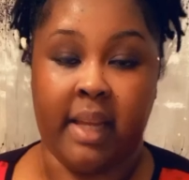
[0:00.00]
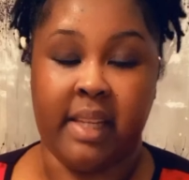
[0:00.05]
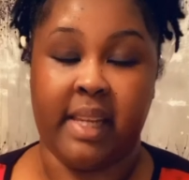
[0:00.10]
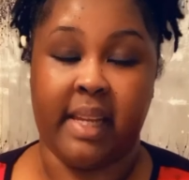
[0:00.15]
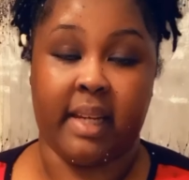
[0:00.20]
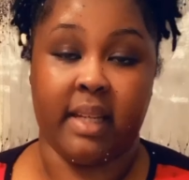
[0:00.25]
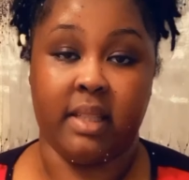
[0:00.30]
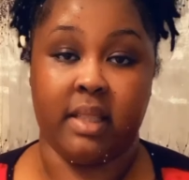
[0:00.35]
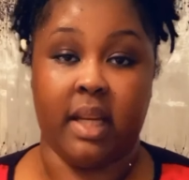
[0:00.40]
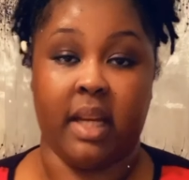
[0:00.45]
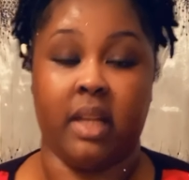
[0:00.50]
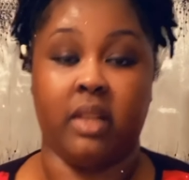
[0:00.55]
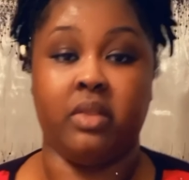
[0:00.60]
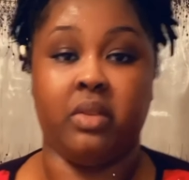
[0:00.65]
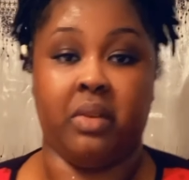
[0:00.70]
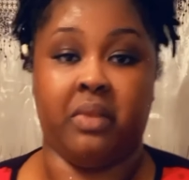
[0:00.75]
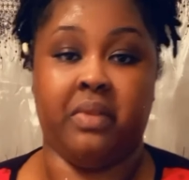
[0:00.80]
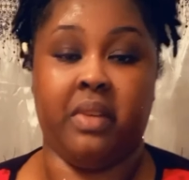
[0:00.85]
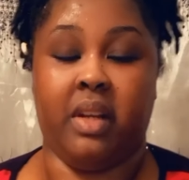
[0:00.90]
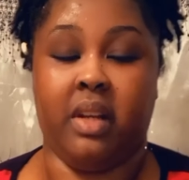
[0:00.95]
I said, I could do a
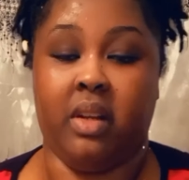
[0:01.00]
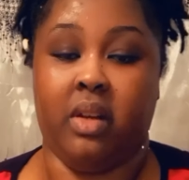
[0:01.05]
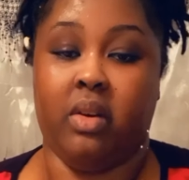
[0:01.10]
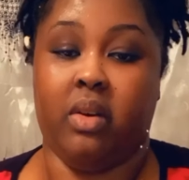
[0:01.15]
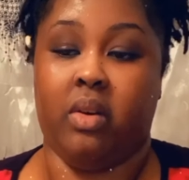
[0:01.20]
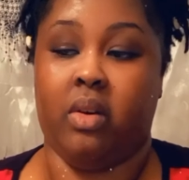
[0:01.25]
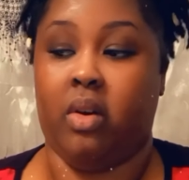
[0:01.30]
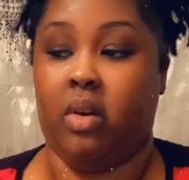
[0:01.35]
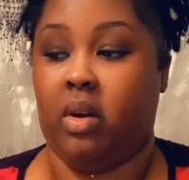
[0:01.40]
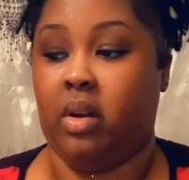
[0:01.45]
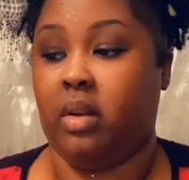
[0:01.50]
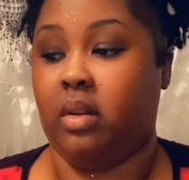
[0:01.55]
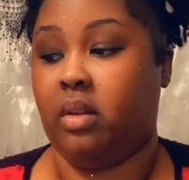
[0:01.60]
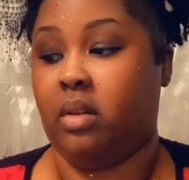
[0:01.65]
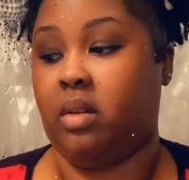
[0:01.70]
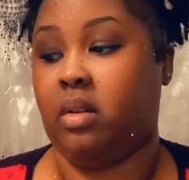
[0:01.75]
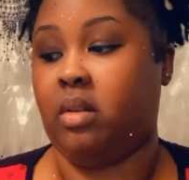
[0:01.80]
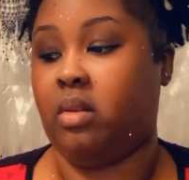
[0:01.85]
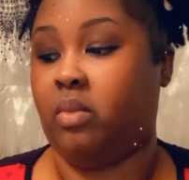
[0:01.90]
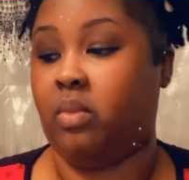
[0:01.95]
video on
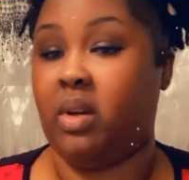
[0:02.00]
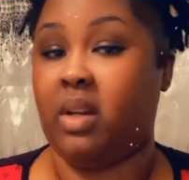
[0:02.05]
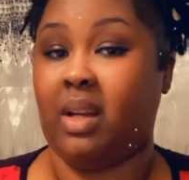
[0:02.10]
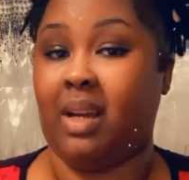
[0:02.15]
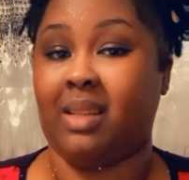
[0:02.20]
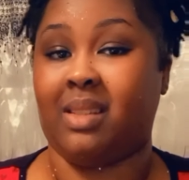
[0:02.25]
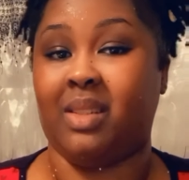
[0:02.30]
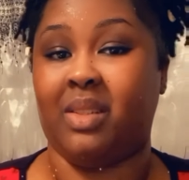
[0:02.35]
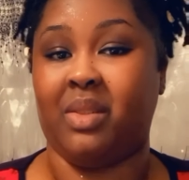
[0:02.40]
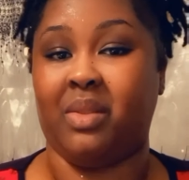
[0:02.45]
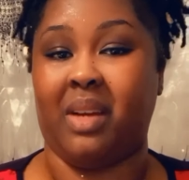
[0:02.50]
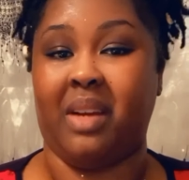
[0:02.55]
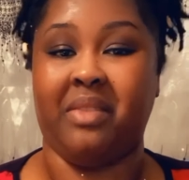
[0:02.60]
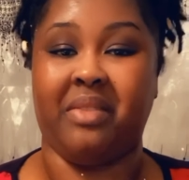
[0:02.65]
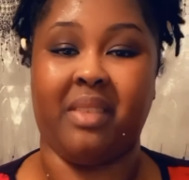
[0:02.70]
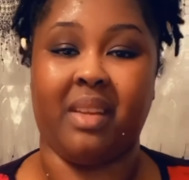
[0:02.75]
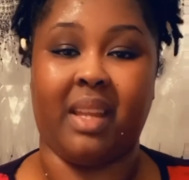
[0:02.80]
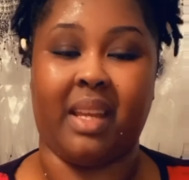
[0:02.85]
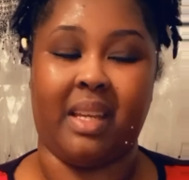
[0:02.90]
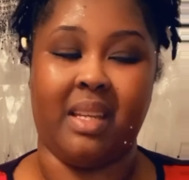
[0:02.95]
what not to do. I feel
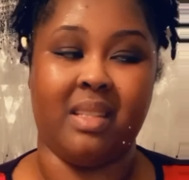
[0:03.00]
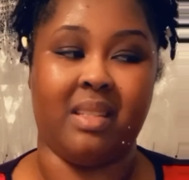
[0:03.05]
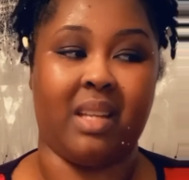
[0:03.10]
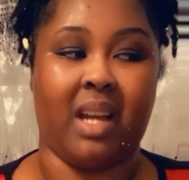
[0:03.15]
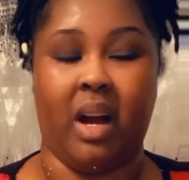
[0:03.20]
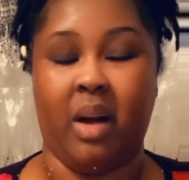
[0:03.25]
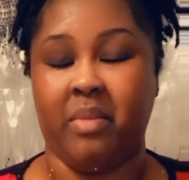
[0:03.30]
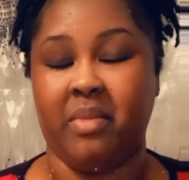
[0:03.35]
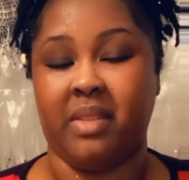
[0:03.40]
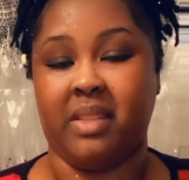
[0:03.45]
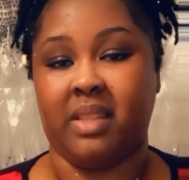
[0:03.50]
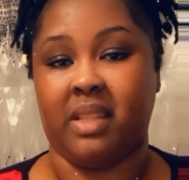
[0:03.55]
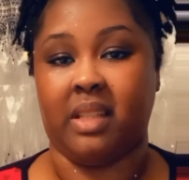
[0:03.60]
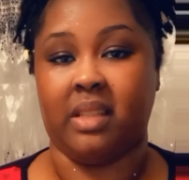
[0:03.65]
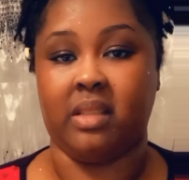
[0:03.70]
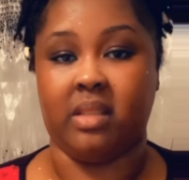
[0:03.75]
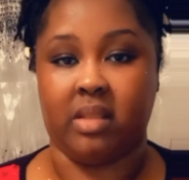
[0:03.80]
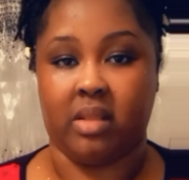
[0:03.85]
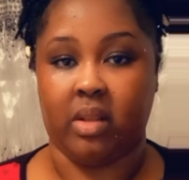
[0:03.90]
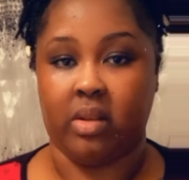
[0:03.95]
like it's common
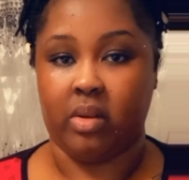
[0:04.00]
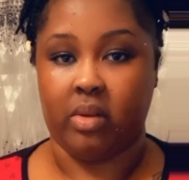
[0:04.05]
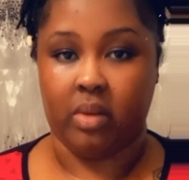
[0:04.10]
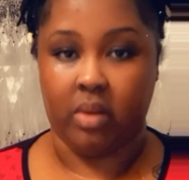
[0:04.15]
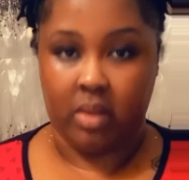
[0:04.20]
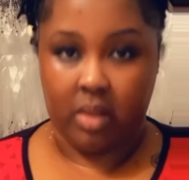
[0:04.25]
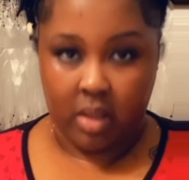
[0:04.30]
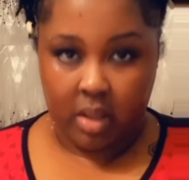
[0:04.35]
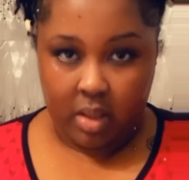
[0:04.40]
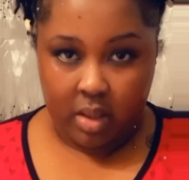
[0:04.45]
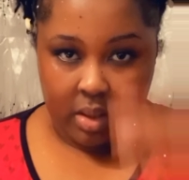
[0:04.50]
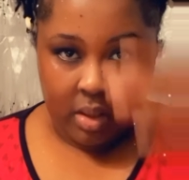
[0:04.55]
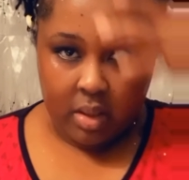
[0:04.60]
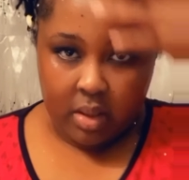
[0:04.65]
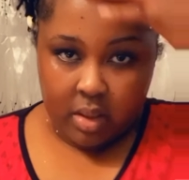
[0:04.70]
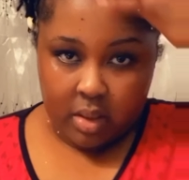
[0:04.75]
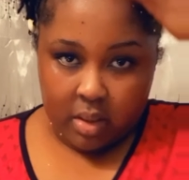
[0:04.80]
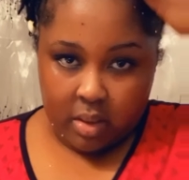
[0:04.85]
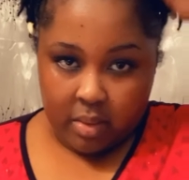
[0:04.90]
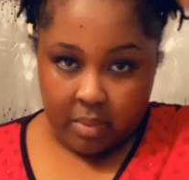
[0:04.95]
sense though,
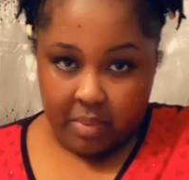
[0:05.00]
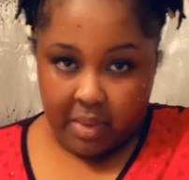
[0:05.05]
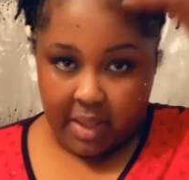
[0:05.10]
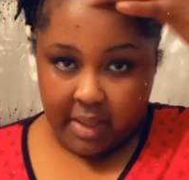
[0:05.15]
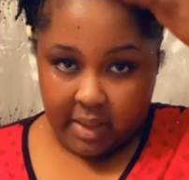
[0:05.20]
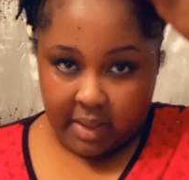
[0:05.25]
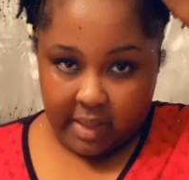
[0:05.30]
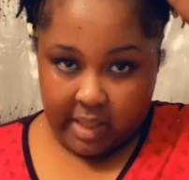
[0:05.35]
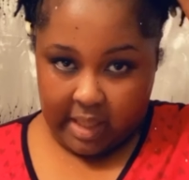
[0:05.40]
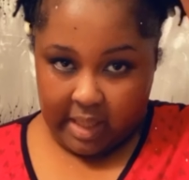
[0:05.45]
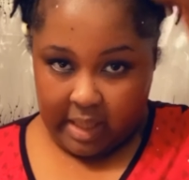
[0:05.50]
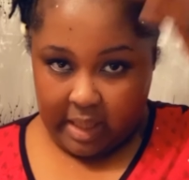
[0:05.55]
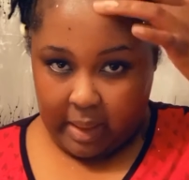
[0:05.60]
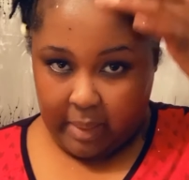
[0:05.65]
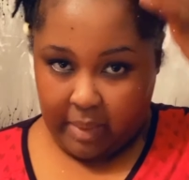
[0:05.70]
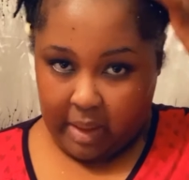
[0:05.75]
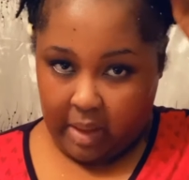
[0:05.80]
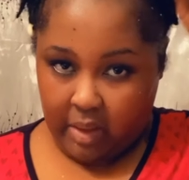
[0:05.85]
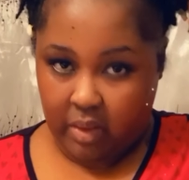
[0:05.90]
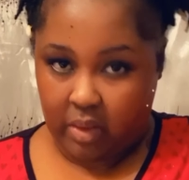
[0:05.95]
but at the time,
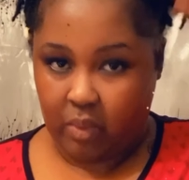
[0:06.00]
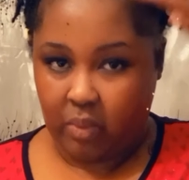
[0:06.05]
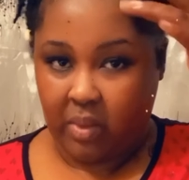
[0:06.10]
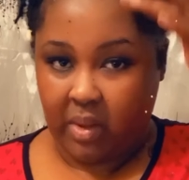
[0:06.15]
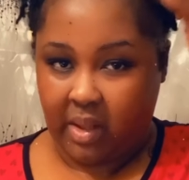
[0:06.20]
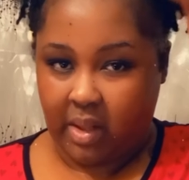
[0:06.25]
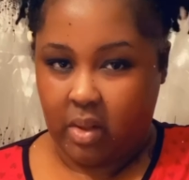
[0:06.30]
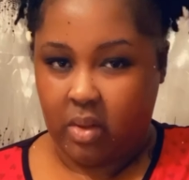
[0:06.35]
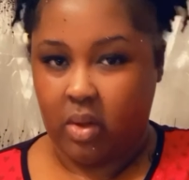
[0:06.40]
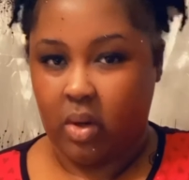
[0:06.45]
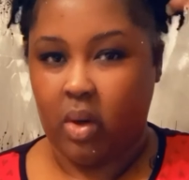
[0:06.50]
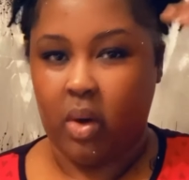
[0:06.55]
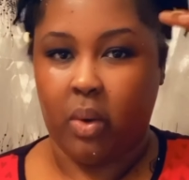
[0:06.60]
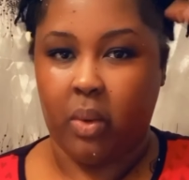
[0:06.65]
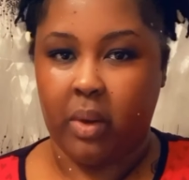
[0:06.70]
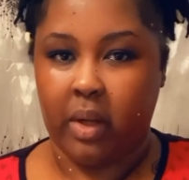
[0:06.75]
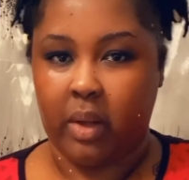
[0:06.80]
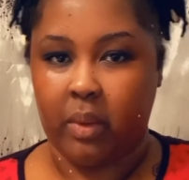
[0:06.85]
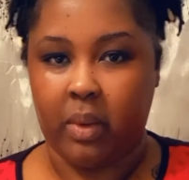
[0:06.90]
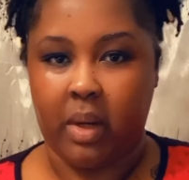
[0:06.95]
not really
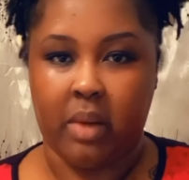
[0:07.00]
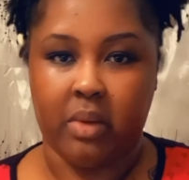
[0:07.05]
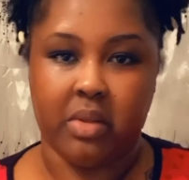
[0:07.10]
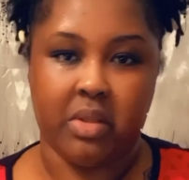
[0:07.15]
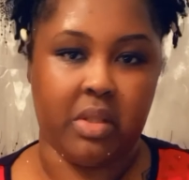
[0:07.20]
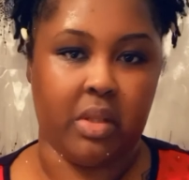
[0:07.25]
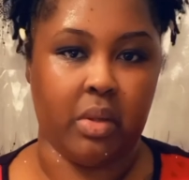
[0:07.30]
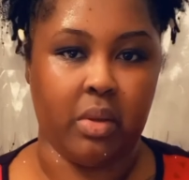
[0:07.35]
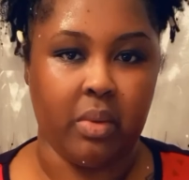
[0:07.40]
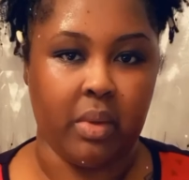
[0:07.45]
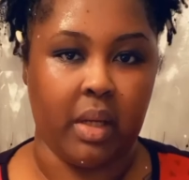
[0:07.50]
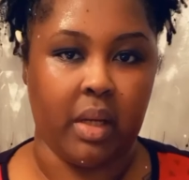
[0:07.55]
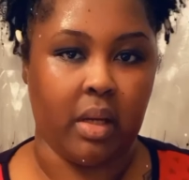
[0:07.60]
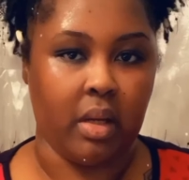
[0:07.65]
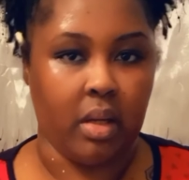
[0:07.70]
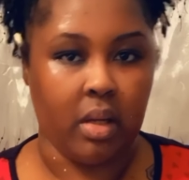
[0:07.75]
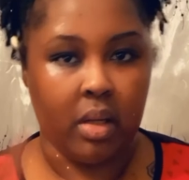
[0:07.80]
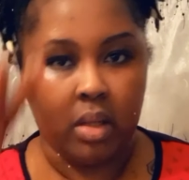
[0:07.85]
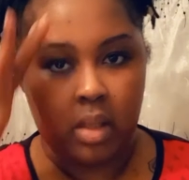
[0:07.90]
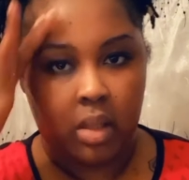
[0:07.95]
knowing what I was doing
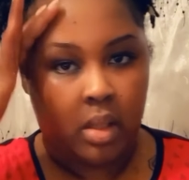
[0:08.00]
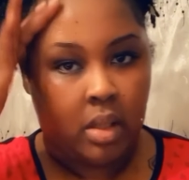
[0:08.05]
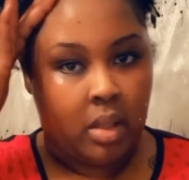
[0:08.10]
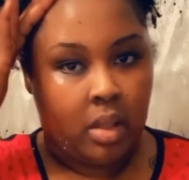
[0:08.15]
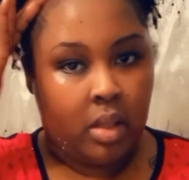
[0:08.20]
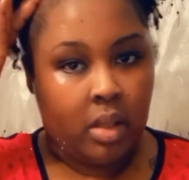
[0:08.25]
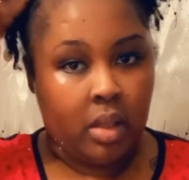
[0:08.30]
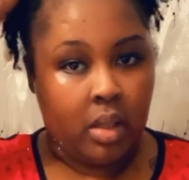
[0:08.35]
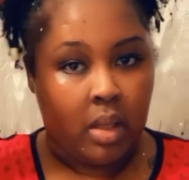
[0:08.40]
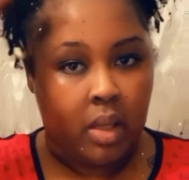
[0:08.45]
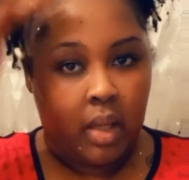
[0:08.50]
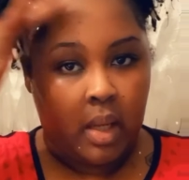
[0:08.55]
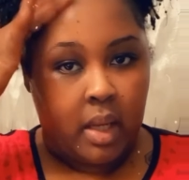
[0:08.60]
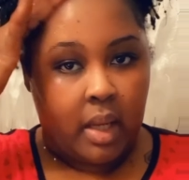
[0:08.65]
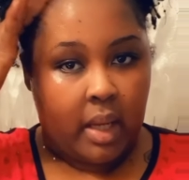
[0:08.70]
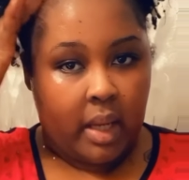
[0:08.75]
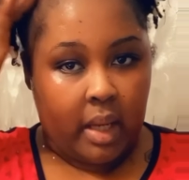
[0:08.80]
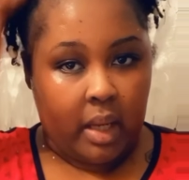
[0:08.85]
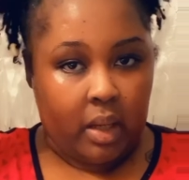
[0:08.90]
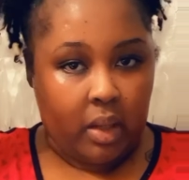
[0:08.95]

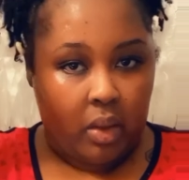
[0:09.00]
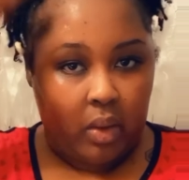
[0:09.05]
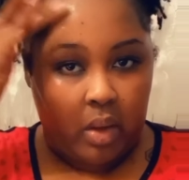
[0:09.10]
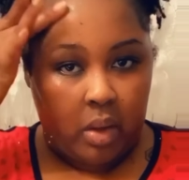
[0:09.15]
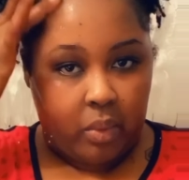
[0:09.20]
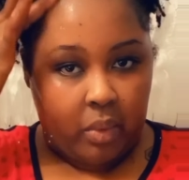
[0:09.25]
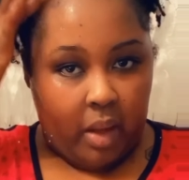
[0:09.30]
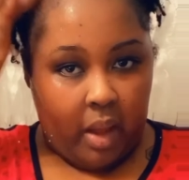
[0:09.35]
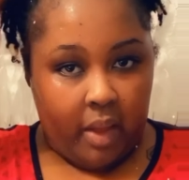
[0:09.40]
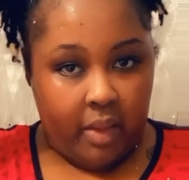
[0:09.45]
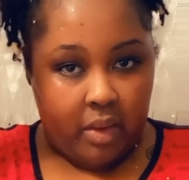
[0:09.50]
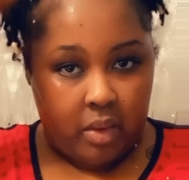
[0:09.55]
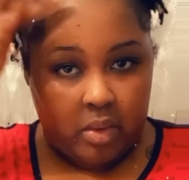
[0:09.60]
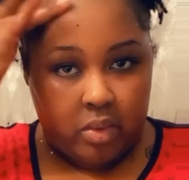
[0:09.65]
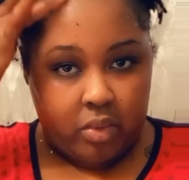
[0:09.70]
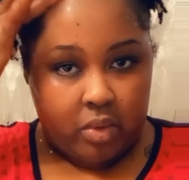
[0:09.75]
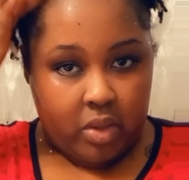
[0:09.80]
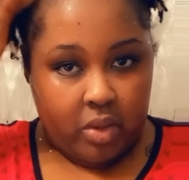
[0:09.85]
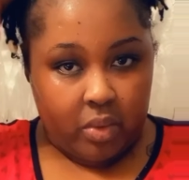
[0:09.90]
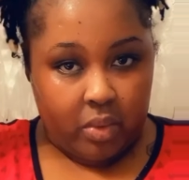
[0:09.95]
and knowing what others were
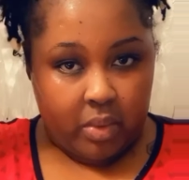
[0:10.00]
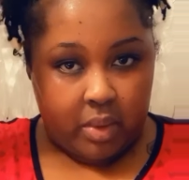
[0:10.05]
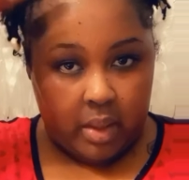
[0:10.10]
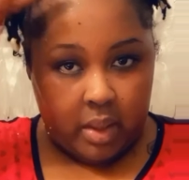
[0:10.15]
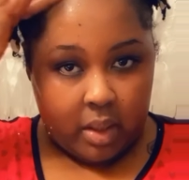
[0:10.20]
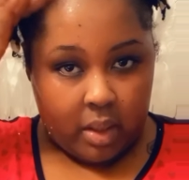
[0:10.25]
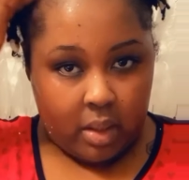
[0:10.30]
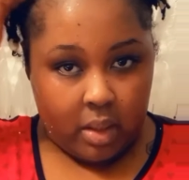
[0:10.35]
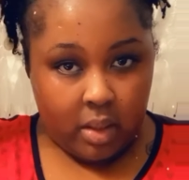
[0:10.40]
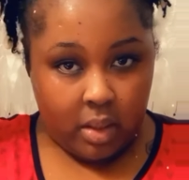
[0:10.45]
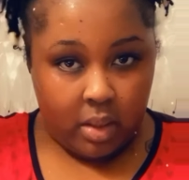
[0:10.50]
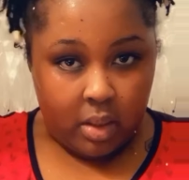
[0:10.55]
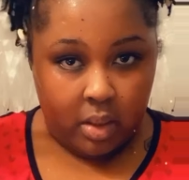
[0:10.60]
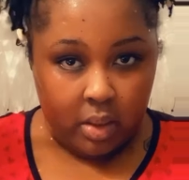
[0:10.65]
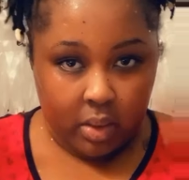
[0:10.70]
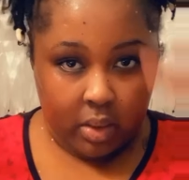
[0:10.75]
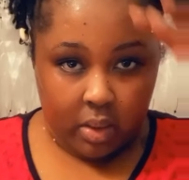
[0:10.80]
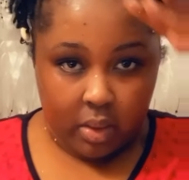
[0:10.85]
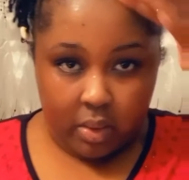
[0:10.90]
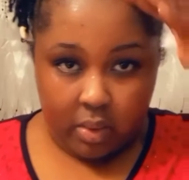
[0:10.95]
doing, you
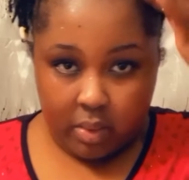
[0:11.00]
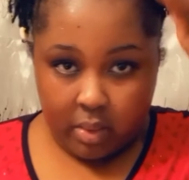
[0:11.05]
know.